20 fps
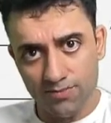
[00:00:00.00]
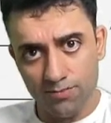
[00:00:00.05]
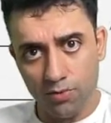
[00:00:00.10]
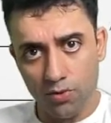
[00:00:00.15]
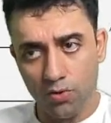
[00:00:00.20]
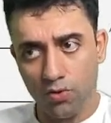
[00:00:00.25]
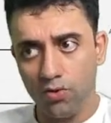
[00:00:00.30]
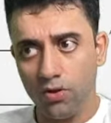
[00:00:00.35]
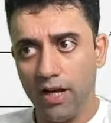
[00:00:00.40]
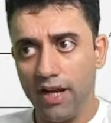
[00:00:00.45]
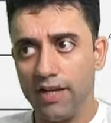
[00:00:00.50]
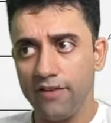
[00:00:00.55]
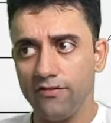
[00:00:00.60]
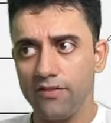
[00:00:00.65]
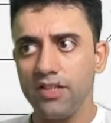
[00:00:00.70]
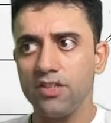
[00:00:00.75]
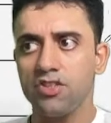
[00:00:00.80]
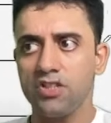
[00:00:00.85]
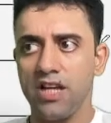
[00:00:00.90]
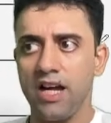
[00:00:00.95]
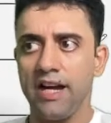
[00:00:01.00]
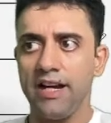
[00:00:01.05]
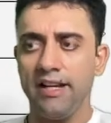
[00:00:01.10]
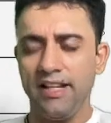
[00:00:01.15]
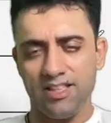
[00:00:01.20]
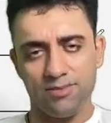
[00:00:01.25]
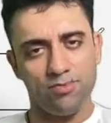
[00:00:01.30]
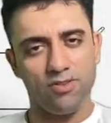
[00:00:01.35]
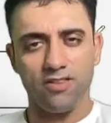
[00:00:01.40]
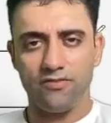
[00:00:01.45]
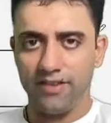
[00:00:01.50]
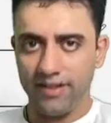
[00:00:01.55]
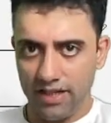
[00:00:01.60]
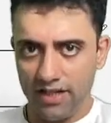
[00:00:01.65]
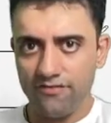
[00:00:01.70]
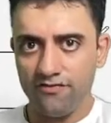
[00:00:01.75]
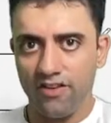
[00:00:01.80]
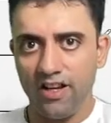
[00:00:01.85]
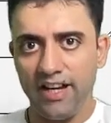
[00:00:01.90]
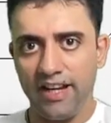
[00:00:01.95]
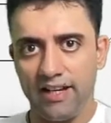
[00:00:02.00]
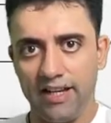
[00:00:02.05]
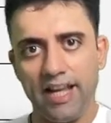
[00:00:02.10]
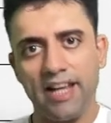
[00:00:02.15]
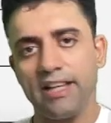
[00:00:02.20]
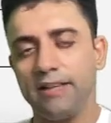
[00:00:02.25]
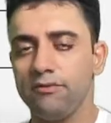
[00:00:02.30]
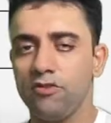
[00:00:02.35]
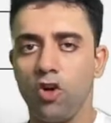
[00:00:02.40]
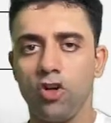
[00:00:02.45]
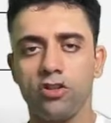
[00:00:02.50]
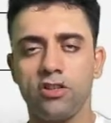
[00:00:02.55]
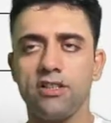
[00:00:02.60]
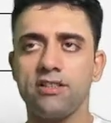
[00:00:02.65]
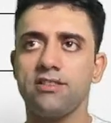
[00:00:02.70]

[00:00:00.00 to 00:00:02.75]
bro, and if the child is perfectly fine, like Dr.